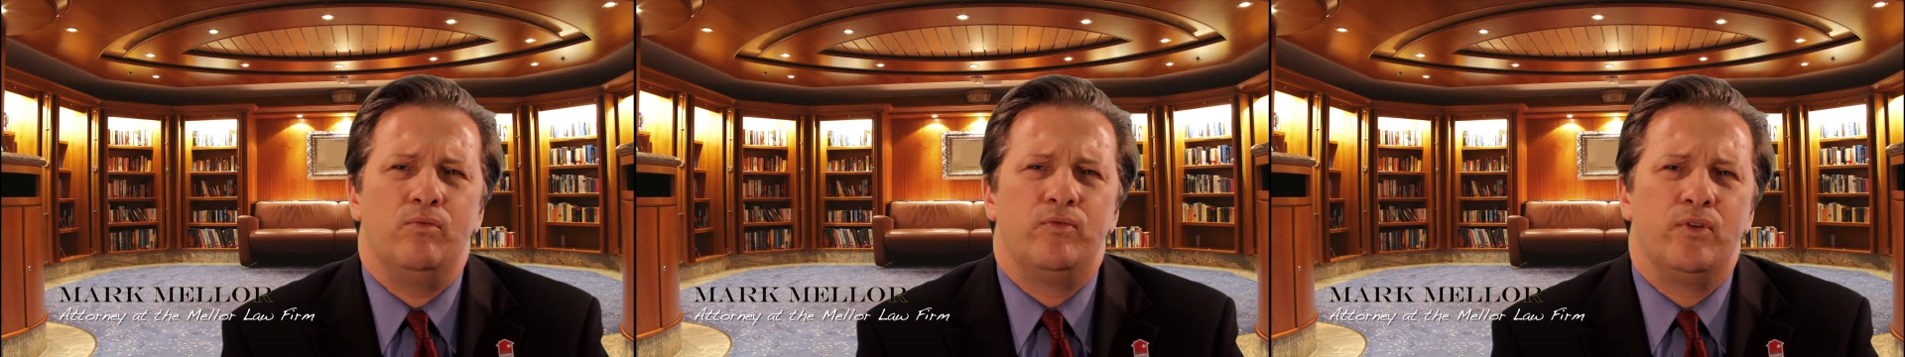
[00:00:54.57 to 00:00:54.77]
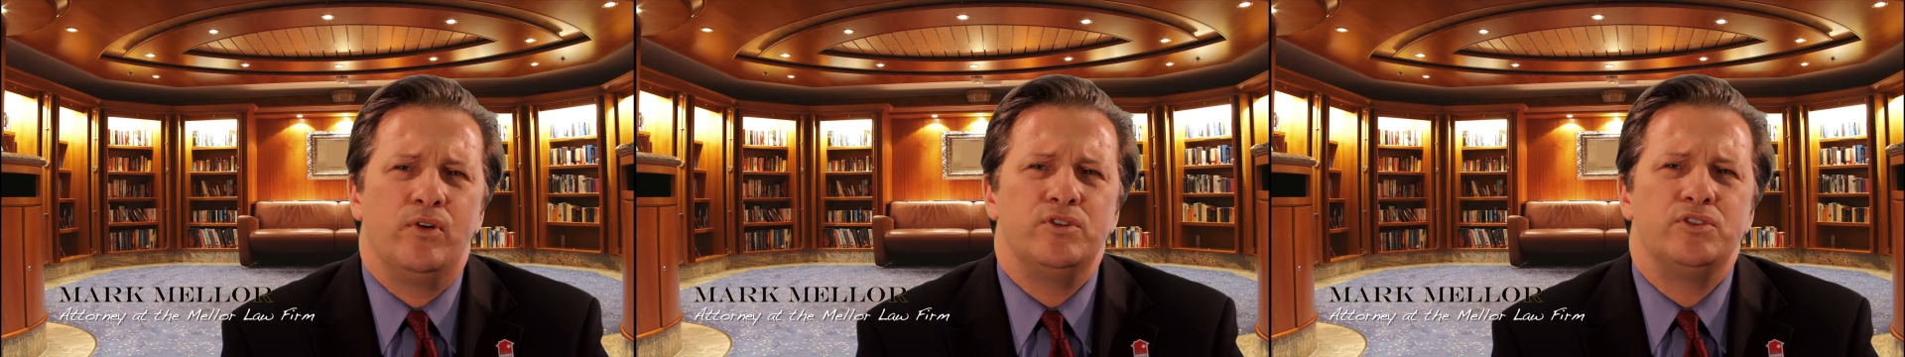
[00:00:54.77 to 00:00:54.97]

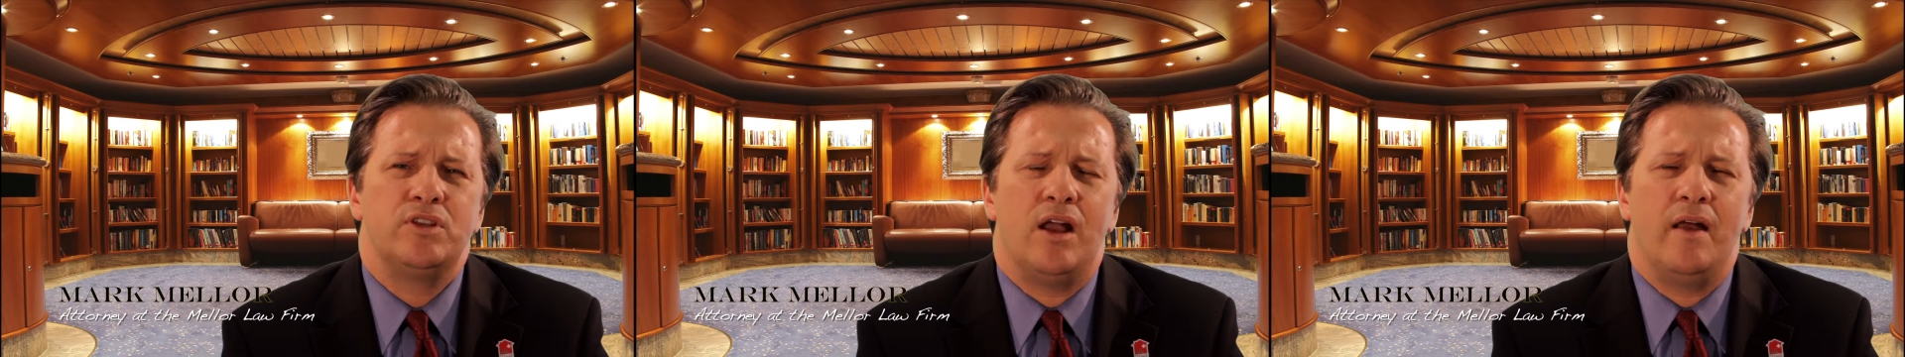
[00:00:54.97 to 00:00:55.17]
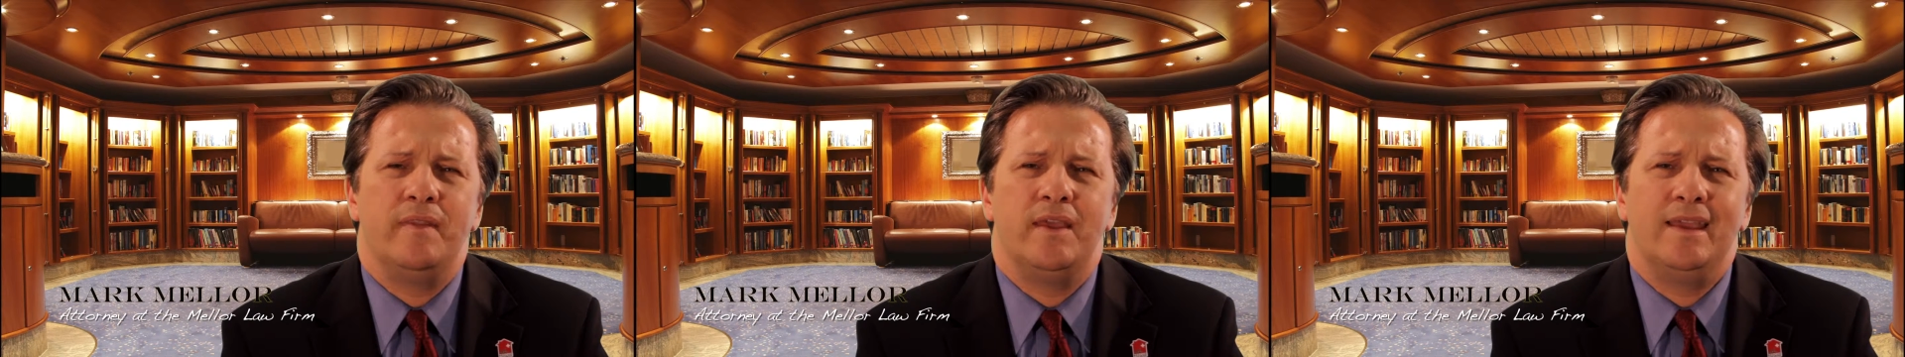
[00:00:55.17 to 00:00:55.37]

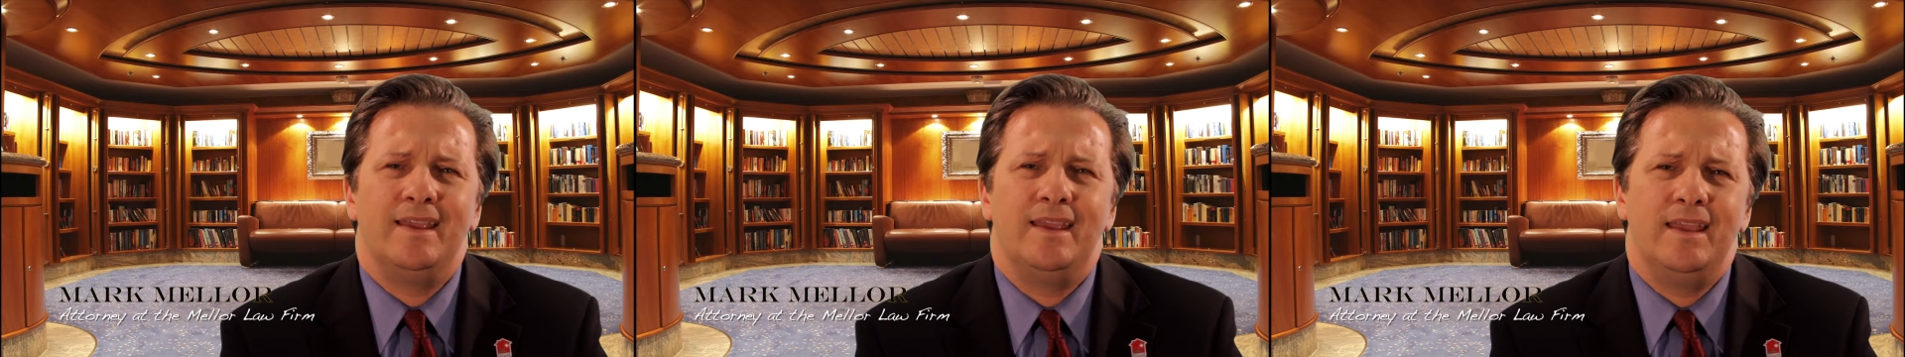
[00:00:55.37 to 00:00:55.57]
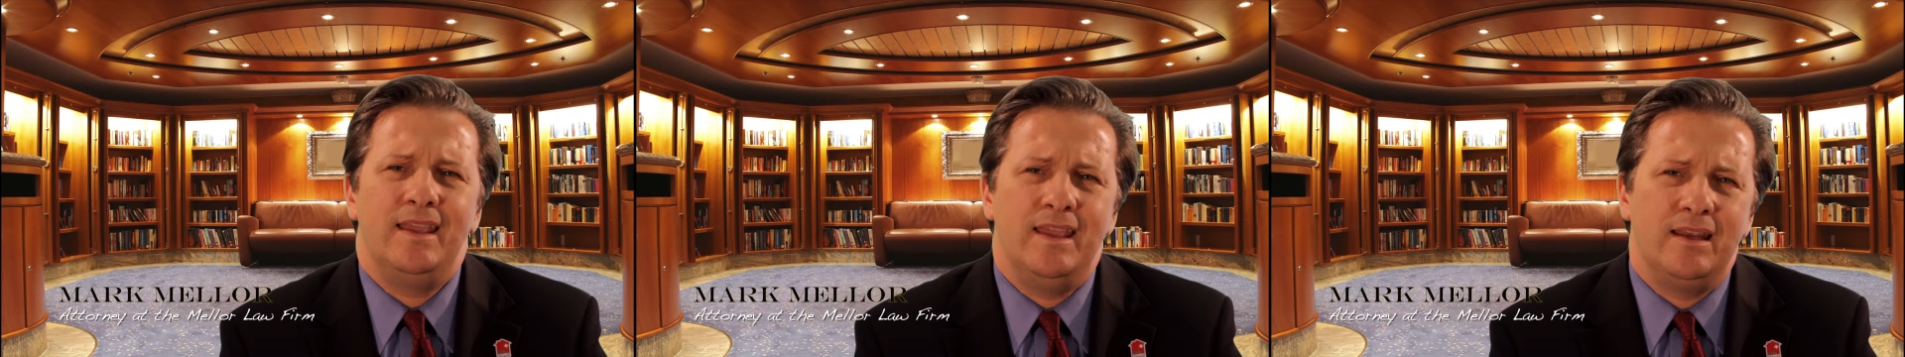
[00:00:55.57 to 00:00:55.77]
first on the
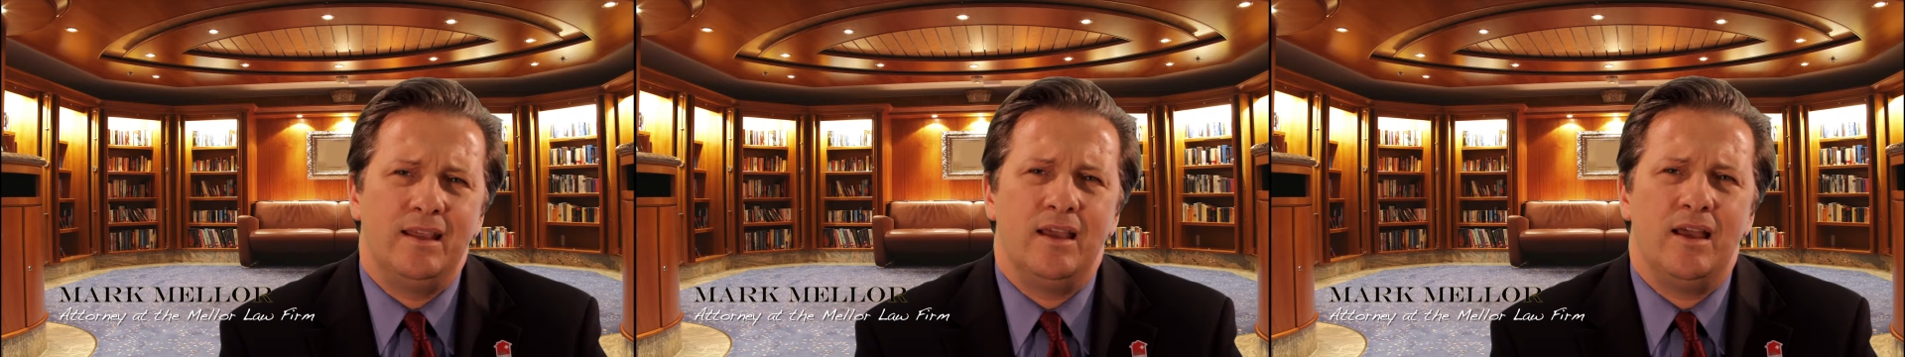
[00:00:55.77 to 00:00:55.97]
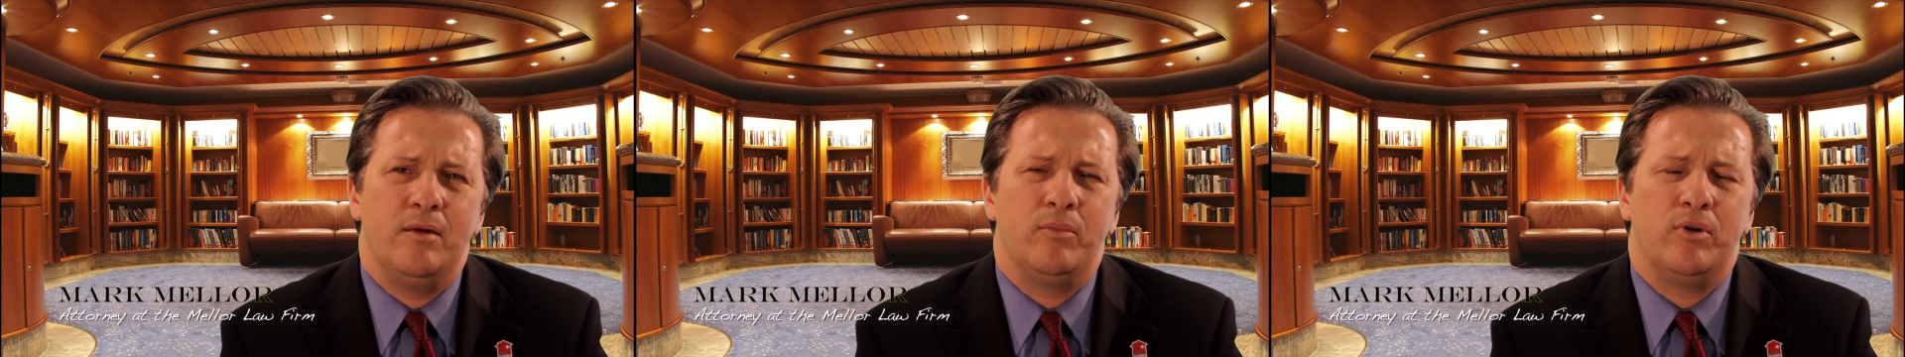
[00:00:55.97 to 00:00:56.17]

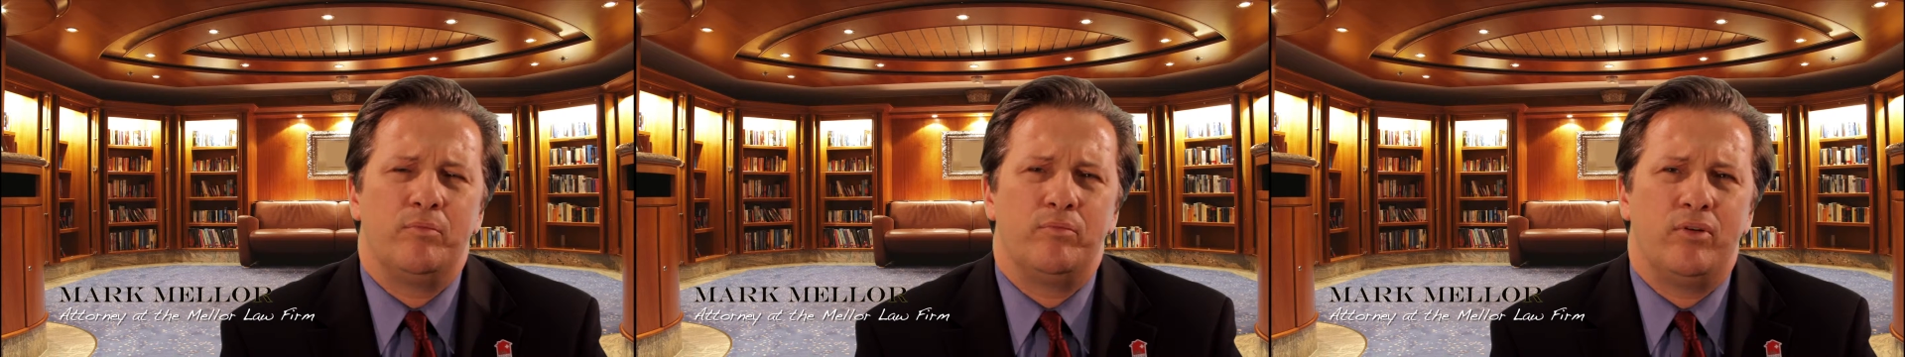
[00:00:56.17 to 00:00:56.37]
income or